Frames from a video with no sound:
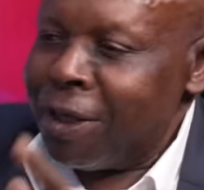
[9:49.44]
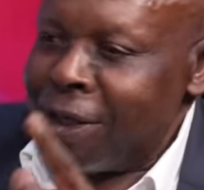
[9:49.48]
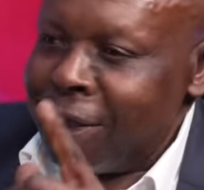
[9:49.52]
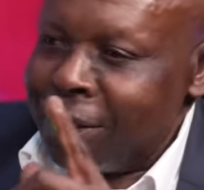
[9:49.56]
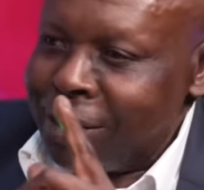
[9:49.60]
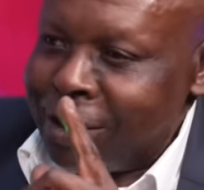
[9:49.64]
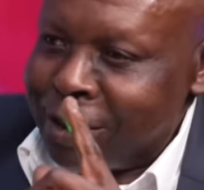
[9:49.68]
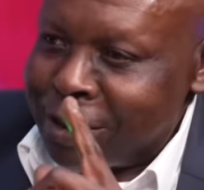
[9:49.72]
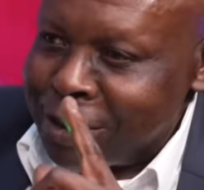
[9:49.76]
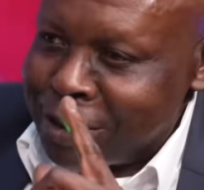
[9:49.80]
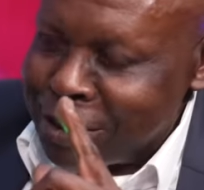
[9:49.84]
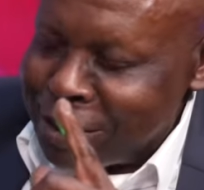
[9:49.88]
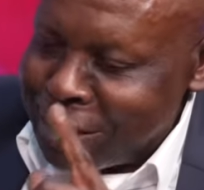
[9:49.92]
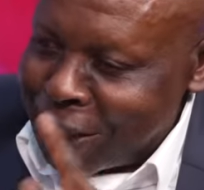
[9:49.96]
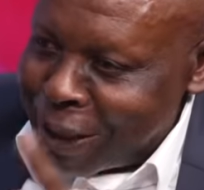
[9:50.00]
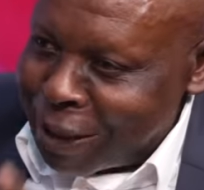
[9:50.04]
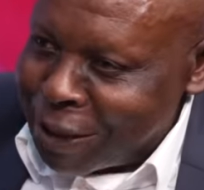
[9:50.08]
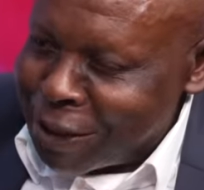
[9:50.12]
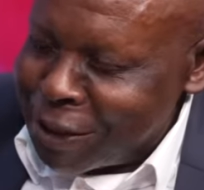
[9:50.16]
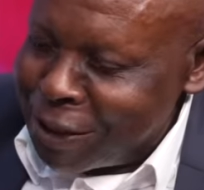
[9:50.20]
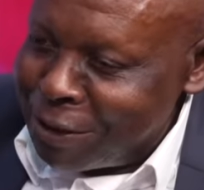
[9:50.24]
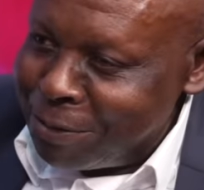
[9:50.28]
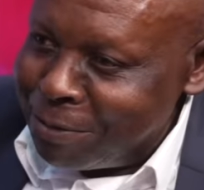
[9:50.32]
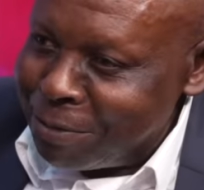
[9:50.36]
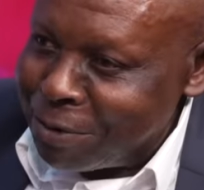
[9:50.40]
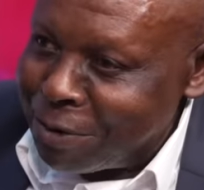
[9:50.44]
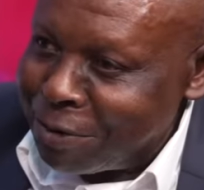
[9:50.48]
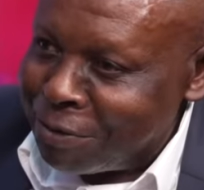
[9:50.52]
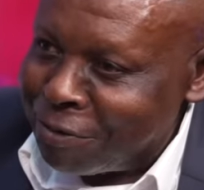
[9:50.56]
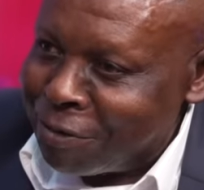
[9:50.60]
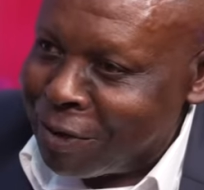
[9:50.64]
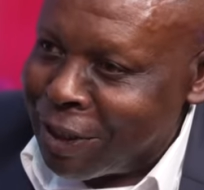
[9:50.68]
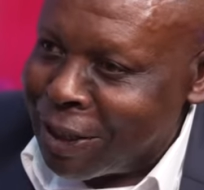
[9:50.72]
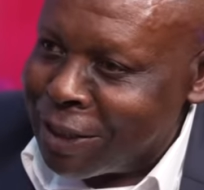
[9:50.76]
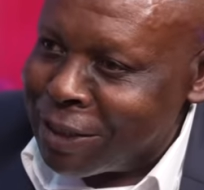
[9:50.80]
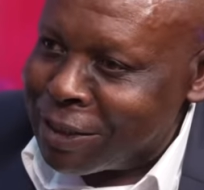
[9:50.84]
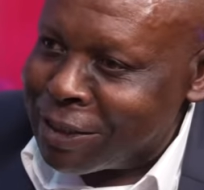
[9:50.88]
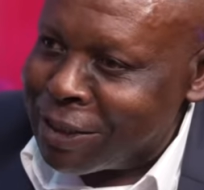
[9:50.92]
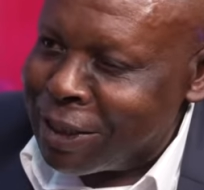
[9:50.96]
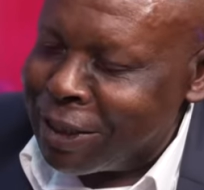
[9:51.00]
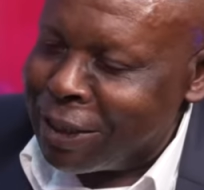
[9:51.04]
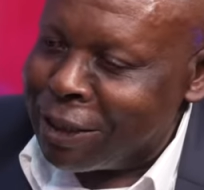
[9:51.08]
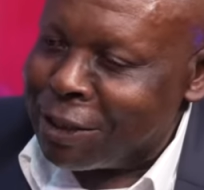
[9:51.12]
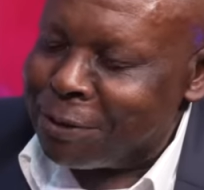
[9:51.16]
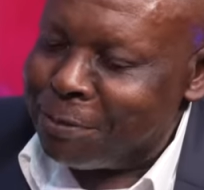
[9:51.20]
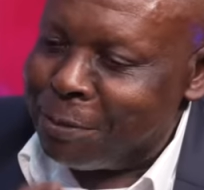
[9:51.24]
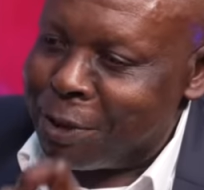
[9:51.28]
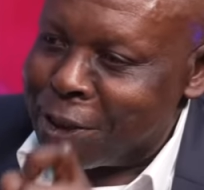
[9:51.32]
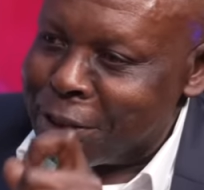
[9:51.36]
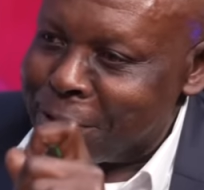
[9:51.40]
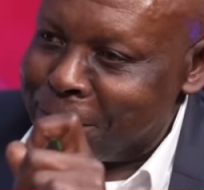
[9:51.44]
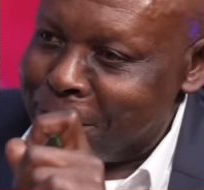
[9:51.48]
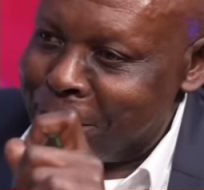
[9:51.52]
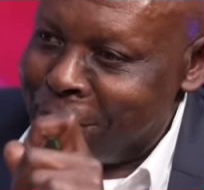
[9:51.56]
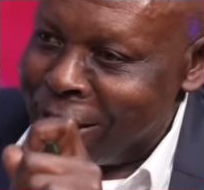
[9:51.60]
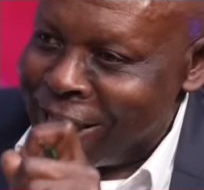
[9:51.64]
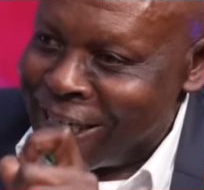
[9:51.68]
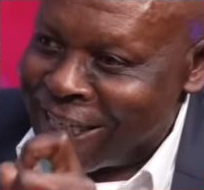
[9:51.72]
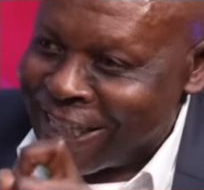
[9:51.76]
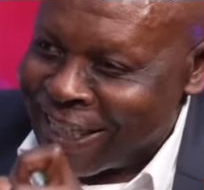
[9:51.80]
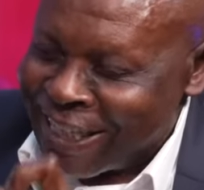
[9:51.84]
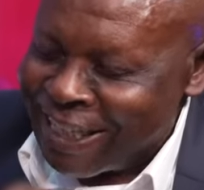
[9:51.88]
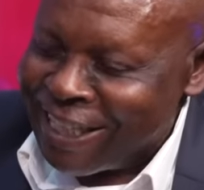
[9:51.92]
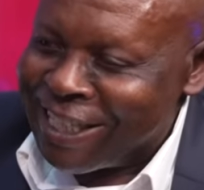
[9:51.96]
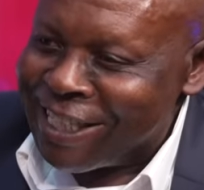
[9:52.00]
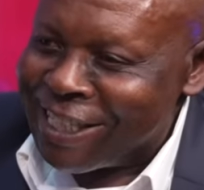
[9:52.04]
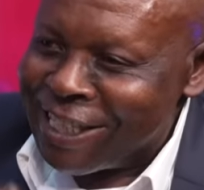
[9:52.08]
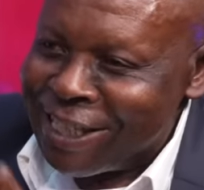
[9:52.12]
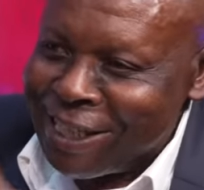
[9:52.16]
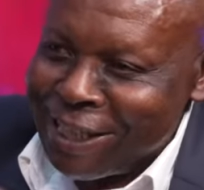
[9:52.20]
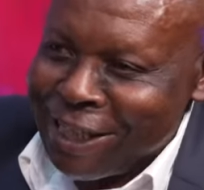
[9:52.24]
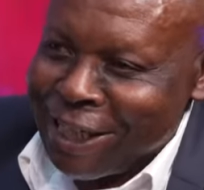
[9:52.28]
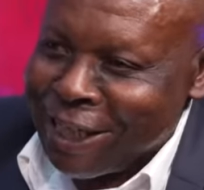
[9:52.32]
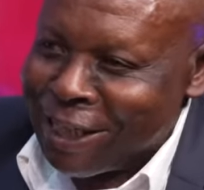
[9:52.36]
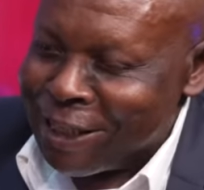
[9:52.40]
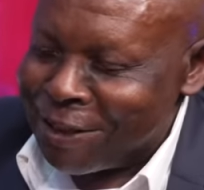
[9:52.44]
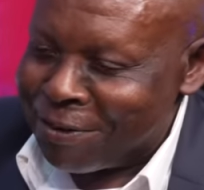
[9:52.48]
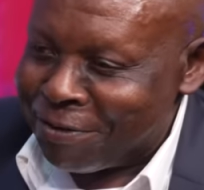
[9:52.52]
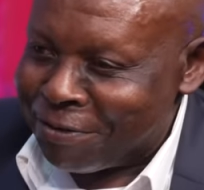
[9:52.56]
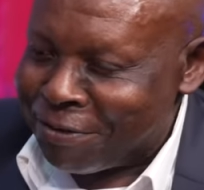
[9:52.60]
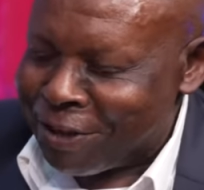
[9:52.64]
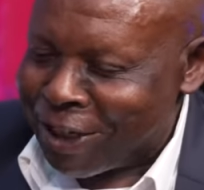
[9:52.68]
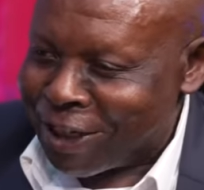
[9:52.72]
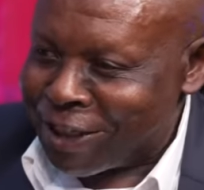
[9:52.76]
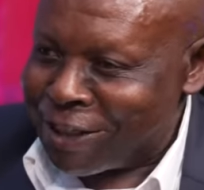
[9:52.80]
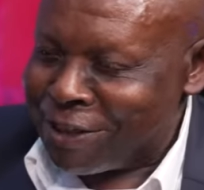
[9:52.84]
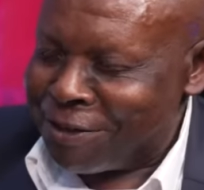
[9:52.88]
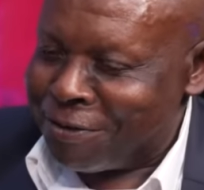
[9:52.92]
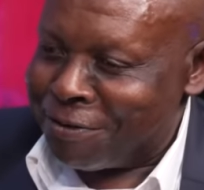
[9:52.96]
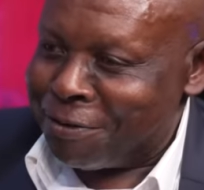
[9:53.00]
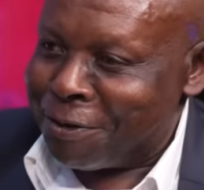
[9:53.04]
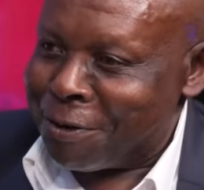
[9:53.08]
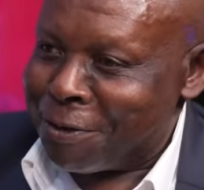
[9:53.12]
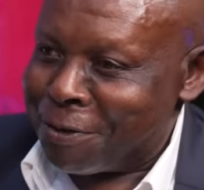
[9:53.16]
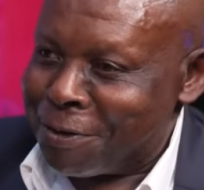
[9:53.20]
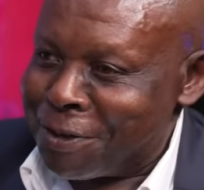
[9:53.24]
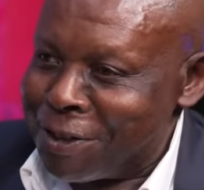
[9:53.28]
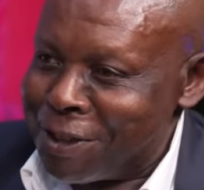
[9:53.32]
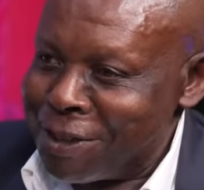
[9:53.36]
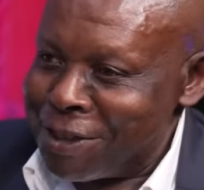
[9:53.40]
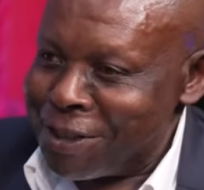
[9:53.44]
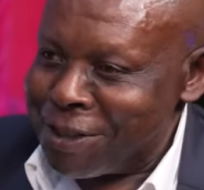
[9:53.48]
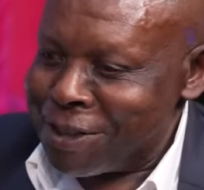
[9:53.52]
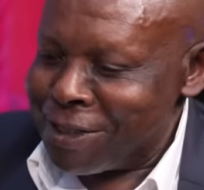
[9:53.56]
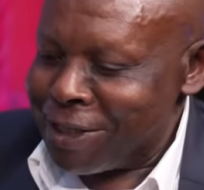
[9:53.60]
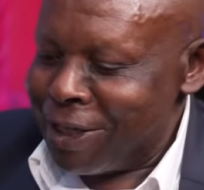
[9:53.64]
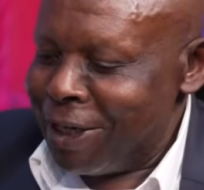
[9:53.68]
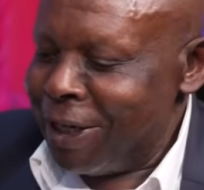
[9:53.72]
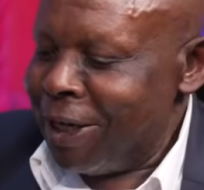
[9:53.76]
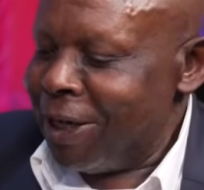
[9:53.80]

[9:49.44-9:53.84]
The section provides that it must be a written and effective notice.